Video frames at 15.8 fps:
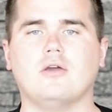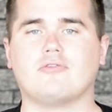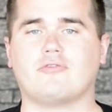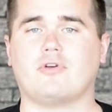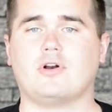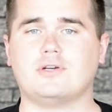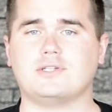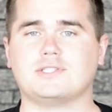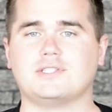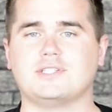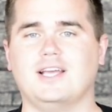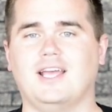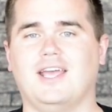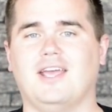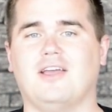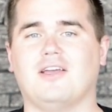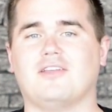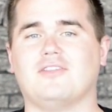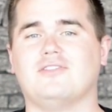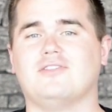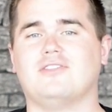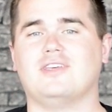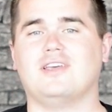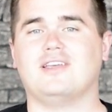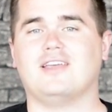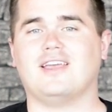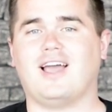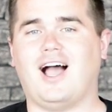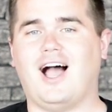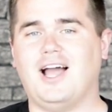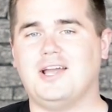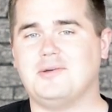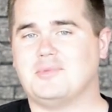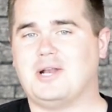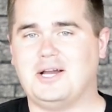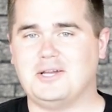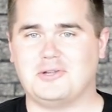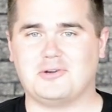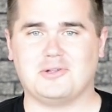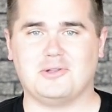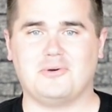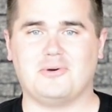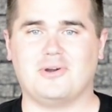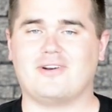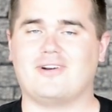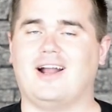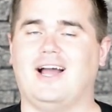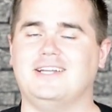First, I am not your lawyer.